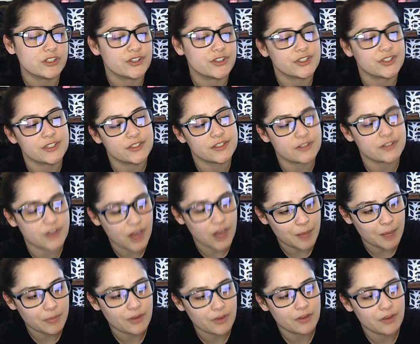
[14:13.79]
to
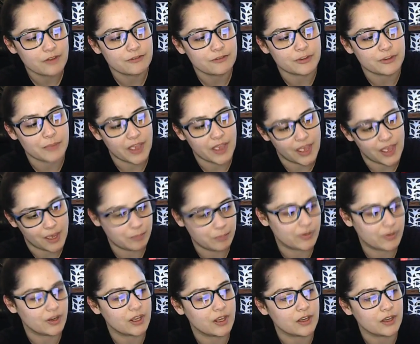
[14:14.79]
stop from
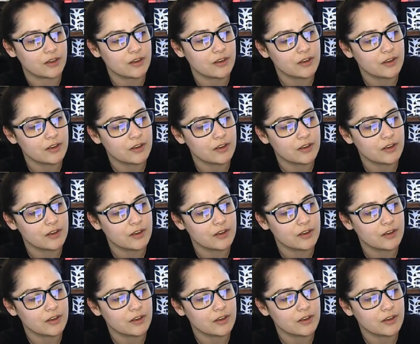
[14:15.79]
happening.